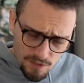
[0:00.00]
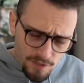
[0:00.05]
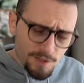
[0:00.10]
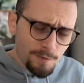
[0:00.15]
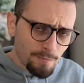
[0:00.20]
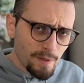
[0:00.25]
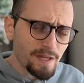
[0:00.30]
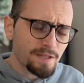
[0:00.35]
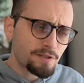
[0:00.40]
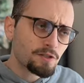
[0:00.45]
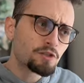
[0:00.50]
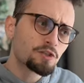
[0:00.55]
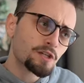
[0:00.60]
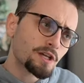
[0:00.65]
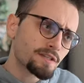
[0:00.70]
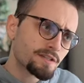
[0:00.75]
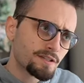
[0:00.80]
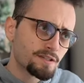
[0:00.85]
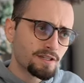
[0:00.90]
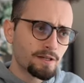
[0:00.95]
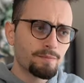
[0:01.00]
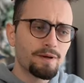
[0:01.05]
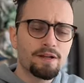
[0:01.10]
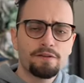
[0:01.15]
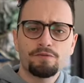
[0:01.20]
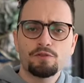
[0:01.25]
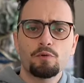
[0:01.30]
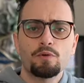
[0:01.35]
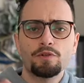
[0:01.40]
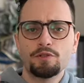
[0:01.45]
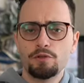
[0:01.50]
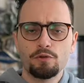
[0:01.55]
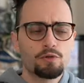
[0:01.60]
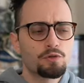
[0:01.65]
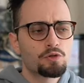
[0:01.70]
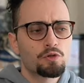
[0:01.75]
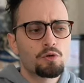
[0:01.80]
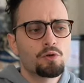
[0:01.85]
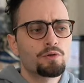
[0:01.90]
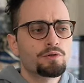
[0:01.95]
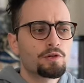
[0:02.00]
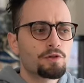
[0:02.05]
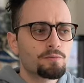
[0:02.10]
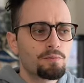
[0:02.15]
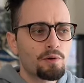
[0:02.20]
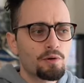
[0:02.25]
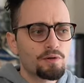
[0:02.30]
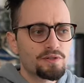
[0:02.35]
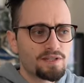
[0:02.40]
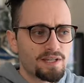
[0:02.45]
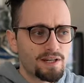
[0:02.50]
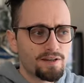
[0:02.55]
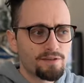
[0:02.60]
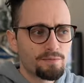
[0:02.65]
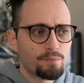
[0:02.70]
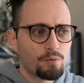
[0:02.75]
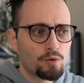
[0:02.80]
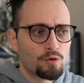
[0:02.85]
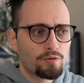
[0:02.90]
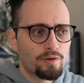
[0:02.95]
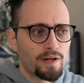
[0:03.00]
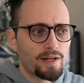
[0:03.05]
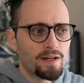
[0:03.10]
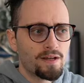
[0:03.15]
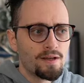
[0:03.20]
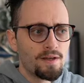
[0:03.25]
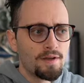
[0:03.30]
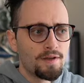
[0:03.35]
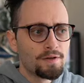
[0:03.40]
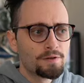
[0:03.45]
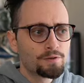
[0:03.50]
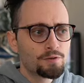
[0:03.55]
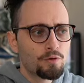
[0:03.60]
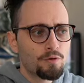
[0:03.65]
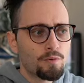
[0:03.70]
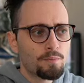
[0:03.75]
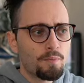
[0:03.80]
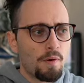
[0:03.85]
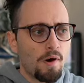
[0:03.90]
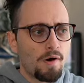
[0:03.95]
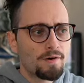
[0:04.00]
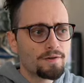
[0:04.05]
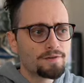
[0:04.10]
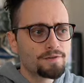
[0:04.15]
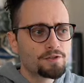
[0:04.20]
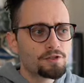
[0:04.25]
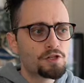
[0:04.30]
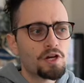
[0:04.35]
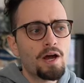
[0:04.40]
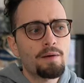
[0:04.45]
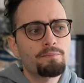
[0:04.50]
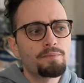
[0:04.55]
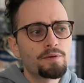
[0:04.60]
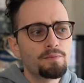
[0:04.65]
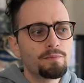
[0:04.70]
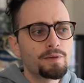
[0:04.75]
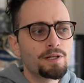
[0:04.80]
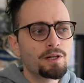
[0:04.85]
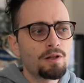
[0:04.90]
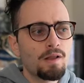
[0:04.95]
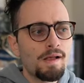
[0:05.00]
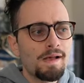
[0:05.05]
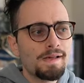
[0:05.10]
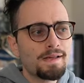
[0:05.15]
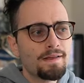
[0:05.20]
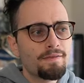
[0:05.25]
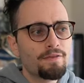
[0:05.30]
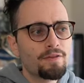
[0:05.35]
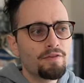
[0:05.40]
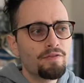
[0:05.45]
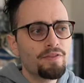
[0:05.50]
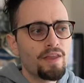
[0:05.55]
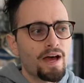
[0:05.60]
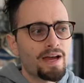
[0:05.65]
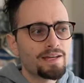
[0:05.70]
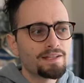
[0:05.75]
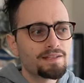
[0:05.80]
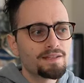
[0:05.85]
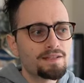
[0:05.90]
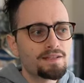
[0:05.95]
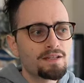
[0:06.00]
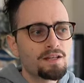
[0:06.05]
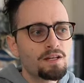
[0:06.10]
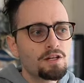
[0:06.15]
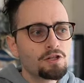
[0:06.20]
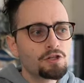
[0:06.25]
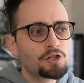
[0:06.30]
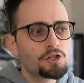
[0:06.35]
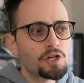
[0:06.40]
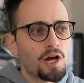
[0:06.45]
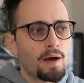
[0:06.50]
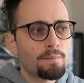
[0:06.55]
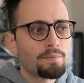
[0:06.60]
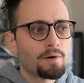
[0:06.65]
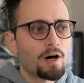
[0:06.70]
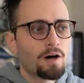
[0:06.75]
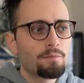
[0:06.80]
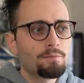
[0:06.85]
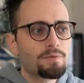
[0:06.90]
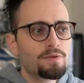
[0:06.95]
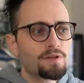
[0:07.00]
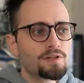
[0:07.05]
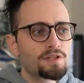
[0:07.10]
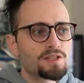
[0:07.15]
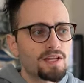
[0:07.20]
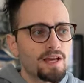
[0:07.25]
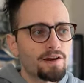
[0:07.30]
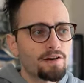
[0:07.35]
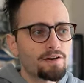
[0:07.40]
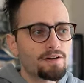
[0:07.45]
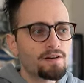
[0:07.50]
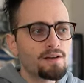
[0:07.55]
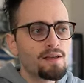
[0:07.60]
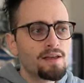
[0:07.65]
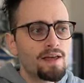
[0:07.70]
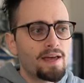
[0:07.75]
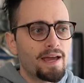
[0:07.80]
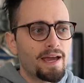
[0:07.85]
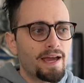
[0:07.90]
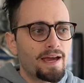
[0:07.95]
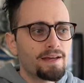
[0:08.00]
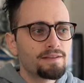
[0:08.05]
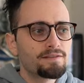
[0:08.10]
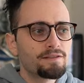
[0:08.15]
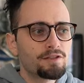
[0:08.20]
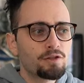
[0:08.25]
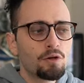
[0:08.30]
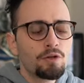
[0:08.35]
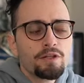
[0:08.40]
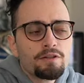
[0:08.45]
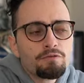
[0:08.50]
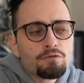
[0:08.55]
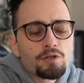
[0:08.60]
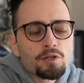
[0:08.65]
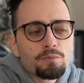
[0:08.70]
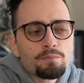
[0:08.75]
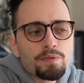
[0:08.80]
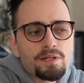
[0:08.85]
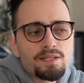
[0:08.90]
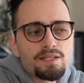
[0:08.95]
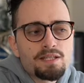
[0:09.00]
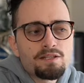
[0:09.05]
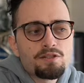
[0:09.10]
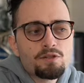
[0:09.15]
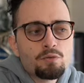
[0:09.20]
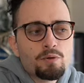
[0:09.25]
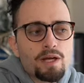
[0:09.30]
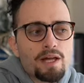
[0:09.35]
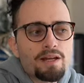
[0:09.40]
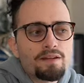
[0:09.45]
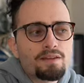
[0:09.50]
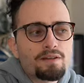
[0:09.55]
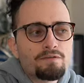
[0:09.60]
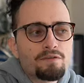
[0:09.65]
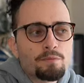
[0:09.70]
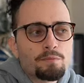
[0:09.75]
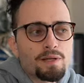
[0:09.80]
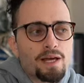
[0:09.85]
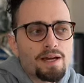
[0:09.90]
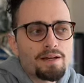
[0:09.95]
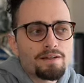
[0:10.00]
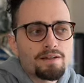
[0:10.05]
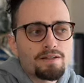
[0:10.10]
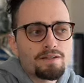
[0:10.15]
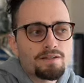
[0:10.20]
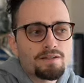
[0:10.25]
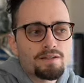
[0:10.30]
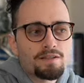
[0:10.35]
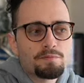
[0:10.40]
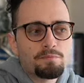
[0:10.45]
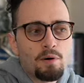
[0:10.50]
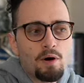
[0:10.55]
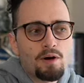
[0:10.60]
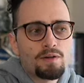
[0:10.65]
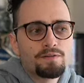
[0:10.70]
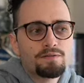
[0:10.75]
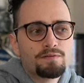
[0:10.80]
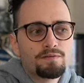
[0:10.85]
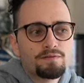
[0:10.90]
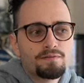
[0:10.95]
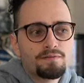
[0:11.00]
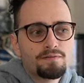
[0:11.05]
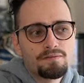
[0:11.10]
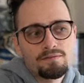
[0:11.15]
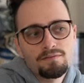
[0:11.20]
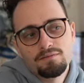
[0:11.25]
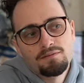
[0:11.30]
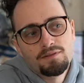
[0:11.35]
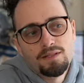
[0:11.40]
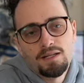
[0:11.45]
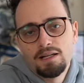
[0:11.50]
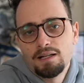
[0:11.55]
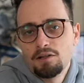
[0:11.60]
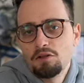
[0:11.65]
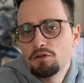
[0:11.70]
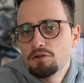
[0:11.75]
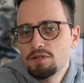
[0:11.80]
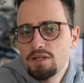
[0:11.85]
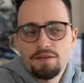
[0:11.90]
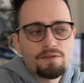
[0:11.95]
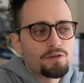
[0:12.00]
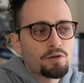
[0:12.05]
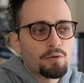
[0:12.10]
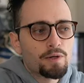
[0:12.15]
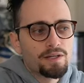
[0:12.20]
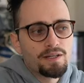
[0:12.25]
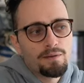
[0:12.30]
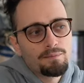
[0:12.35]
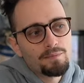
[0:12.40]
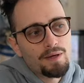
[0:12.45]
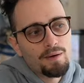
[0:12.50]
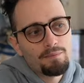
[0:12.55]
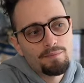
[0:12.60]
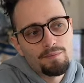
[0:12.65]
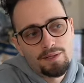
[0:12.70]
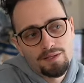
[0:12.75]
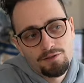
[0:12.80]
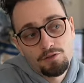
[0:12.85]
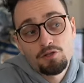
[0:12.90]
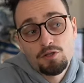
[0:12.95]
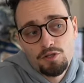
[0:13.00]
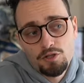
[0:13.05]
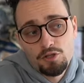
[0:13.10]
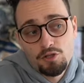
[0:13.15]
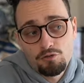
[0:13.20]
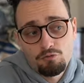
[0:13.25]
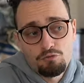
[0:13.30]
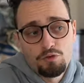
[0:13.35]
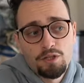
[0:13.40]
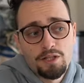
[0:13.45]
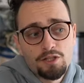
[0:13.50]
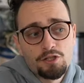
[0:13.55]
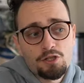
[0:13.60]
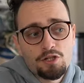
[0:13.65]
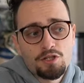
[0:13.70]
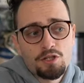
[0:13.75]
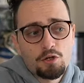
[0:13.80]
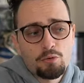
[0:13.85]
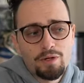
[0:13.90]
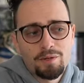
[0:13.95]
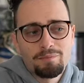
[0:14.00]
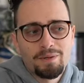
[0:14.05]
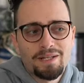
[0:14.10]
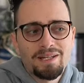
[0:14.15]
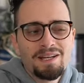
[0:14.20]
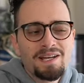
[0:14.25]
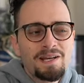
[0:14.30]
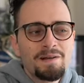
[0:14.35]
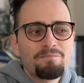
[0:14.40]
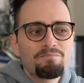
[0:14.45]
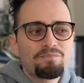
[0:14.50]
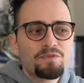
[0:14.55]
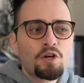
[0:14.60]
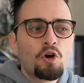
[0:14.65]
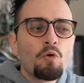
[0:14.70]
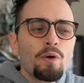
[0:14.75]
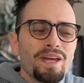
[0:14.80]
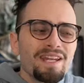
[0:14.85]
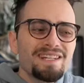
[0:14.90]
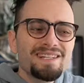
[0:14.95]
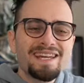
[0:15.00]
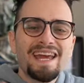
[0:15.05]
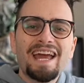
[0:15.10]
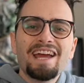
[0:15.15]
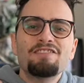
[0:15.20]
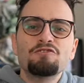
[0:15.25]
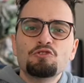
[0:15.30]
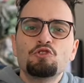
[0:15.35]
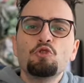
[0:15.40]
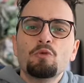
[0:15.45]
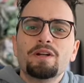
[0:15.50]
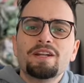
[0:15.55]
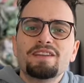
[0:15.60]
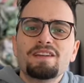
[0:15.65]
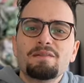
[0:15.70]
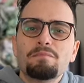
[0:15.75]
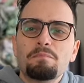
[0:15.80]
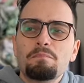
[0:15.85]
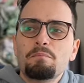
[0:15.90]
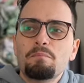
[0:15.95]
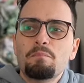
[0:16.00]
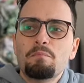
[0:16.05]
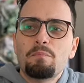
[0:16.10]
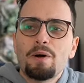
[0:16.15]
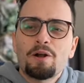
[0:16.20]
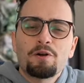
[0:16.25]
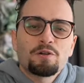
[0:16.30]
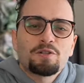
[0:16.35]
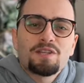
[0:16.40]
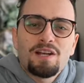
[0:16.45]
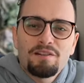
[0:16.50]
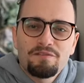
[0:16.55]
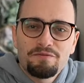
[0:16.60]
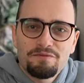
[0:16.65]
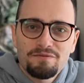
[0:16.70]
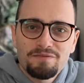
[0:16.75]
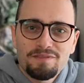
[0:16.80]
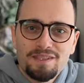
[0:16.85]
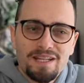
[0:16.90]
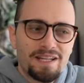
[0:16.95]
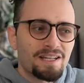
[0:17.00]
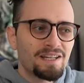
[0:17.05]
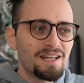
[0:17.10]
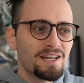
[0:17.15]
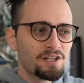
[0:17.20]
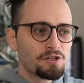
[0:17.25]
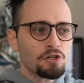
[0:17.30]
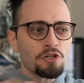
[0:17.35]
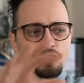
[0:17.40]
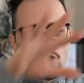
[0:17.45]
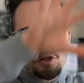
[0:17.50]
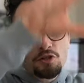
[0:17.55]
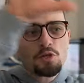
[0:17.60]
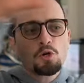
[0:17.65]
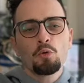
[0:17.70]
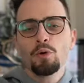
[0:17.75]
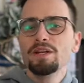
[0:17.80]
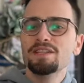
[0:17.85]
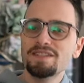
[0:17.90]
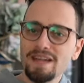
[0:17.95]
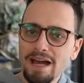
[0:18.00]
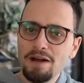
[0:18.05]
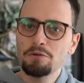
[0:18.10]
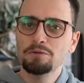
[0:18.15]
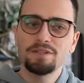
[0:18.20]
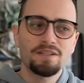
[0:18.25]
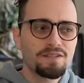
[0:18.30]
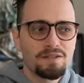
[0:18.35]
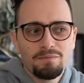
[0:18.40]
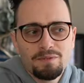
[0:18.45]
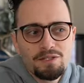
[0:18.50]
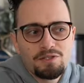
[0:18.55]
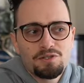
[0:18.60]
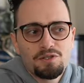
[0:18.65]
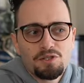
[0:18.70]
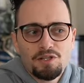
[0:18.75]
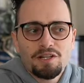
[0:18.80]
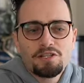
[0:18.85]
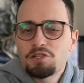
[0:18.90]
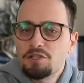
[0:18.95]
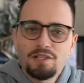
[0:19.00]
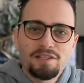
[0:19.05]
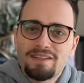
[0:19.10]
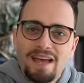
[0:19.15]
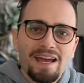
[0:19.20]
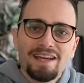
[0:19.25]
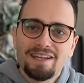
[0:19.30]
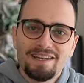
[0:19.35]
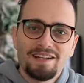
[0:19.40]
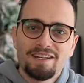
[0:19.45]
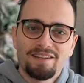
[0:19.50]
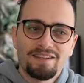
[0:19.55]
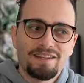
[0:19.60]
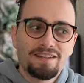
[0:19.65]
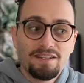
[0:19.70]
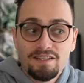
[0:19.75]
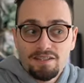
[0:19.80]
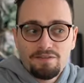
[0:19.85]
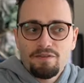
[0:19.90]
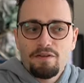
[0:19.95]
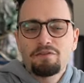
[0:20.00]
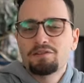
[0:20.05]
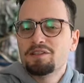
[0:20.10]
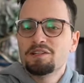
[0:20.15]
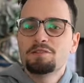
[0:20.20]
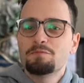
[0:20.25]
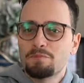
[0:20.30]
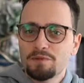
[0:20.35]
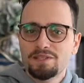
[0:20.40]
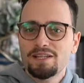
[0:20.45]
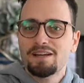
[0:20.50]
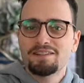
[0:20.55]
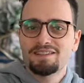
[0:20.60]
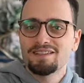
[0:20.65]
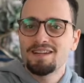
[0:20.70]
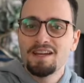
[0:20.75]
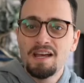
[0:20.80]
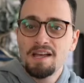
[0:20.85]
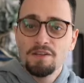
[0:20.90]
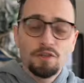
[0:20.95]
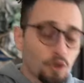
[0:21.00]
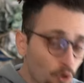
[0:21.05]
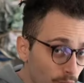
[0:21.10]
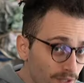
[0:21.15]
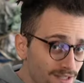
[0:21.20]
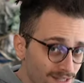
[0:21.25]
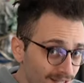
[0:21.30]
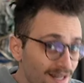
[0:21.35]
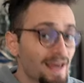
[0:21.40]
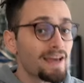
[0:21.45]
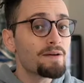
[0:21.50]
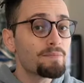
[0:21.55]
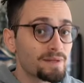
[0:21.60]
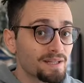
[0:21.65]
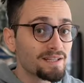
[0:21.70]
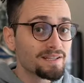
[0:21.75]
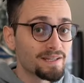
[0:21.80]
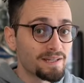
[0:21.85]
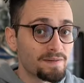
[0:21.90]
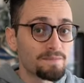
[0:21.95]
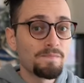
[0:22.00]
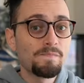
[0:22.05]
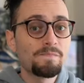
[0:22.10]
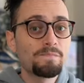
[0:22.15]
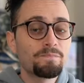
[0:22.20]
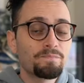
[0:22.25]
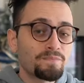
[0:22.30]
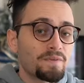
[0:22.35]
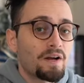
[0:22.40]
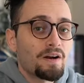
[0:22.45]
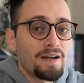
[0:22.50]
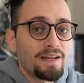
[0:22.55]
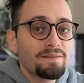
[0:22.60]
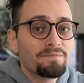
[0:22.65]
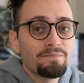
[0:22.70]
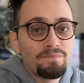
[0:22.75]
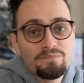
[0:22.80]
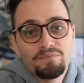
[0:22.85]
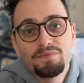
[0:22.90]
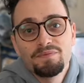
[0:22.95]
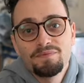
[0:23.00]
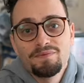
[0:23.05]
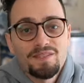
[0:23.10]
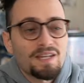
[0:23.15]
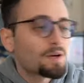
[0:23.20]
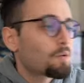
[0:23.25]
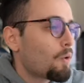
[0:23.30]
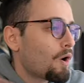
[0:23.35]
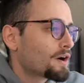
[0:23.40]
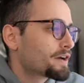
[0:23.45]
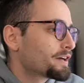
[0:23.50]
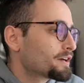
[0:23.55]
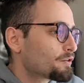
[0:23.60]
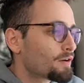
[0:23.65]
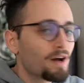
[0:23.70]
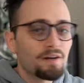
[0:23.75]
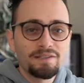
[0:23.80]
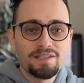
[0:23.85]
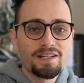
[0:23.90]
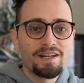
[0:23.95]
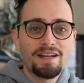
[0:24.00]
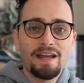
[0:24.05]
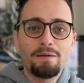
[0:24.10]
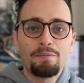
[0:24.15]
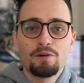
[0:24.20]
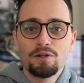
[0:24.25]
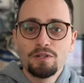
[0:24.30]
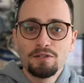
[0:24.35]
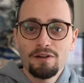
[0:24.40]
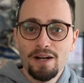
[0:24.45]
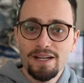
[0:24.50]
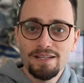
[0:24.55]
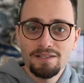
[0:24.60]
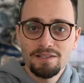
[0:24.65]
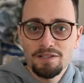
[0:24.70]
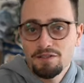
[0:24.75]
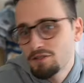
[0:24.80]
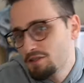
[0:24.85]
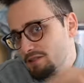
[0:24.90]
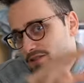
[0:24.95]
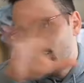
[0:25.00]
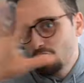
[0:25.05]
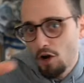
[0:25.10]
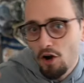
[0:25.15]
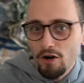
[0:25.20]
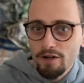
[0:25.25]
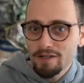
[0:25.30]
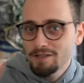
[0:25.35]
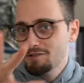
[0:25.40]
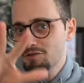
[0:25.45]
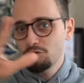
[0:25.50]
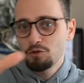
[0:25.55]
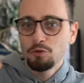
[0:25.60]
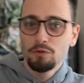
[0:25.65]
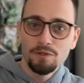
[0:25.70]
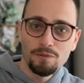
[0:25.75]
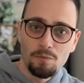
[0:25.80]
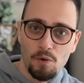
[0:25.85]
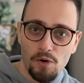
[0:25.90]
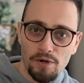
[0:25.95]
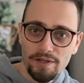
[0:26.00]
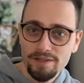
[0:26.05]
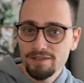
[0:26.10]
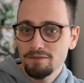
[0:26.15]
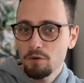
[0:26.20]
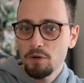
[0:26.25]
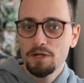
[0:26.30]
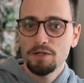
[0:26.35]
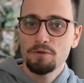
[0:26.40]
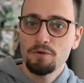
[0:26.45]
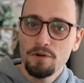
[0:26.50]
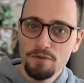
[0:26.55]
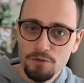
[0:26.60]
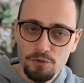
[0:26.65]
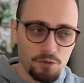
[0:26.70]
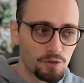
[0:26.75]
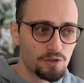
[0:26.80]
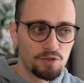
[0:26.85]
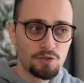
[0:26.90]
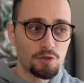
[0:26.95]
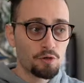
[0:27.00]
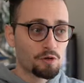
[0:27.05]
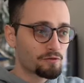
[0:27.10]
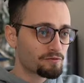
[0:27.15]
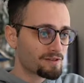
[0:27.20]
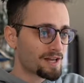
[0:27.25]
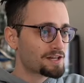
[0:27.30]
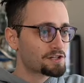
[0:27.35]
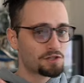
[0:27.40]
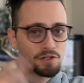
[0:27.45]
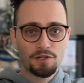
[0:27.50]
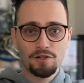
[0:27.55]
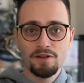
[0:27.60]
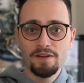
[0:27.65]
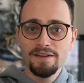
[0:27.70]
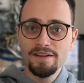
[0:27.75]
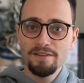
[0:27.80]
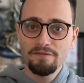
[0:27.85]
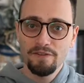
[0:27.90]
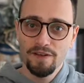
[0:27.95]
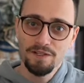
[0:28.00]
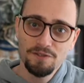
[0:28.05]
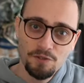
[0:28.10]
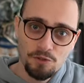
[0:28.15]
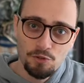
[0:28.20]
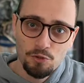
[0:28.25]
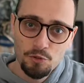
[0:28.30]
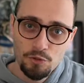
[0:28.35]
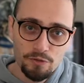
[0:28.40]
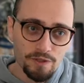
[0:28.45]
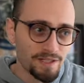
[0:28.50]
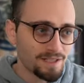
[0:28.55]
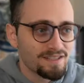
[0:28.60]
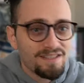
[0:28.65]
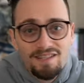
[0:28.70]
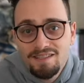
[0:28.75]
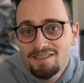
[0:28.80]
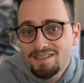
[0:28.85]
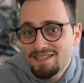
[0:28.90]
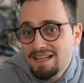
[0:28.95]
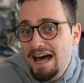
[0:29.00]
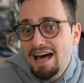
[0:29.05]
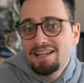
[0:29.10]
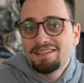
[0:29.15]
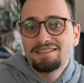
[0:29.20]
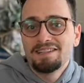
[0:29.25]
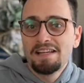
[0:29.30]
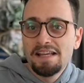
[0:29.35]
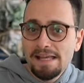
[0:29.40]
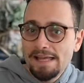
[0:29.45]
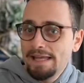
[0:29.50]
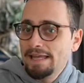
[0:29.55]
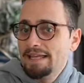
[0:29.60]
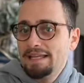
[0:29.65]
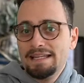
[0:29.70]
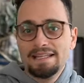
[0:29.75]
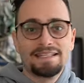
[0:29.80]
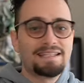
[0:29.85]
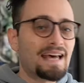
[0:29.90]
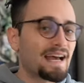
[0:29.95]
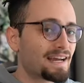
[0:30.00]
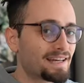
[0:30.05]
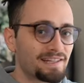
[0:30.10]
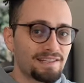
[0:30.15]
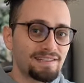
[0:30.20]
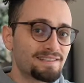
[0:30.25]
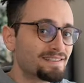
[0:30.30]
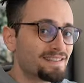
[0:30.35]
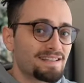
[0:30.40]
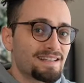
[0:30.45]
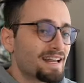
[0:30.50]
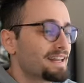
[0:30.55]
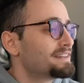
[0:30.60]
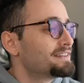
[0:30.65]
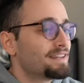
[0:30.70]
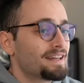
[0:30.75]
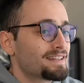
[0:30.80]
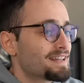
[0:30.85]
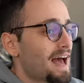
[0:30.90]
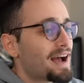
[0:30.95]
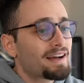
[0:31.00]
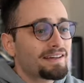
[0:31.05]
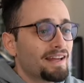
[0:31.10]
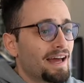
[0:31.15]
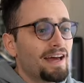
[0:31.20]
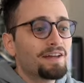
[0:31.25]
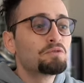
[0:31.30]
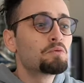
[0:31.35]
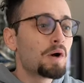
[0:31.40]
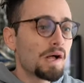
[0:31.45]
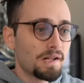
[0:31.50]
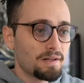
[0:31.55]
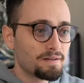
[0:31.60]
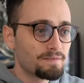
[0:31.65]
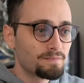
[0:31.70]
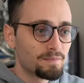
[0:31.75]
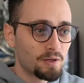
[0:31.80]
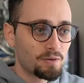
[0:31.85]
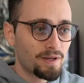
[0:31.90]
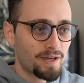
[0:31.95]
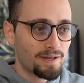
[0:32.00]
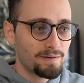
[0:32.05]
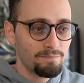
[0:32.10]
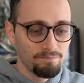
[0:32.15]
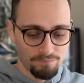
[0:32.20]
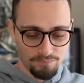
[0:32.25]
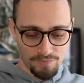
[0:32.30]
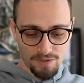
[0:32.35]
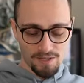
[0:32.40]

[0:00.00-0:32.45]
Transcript: Space in chess is the amount of squares you control on your opponent's side of the board, right? So the pawns chop the middle, the knights chop up the center. And the only real piece that's doing anything for black is this pawn uh, alongside the queen. I'm, I mean, just really just the queen. But the queen can't do anything by herself. Like, just because the queen's out doesn't mean she's actually attacking anything, because if everything's protected, queen's a liability, all right? It's like walking around in a neighborhood, right? And it's uh, dark, it's 2 in the morning, walking around the streets in New York flashing your fancy jewelry. It's, it's not, it's not gonna, it's not, not gonna end well, okay?